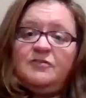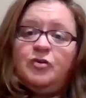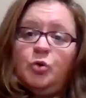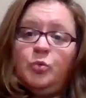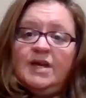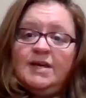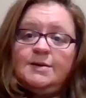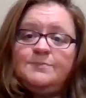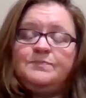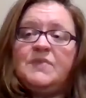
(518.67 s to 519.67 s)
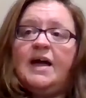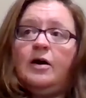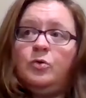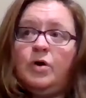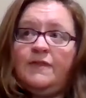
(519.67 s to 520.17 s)
for a week.
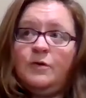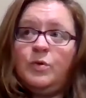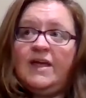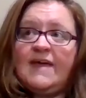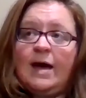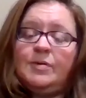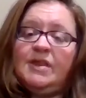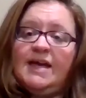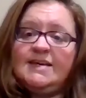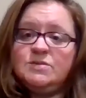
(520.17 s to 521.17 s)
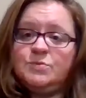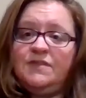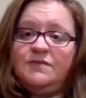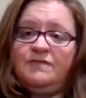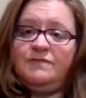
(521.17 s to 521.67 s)
Now, the way that plays
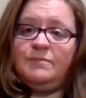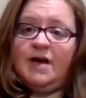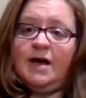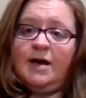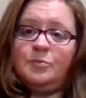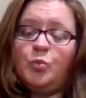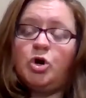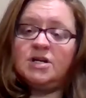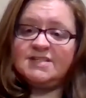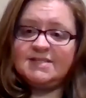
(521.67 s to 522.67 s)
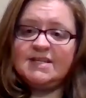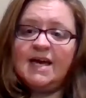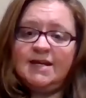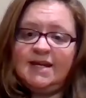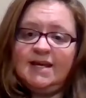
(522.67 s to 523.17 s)
with work
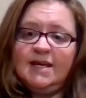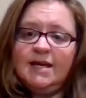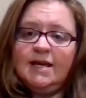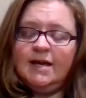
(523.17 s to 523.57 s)
study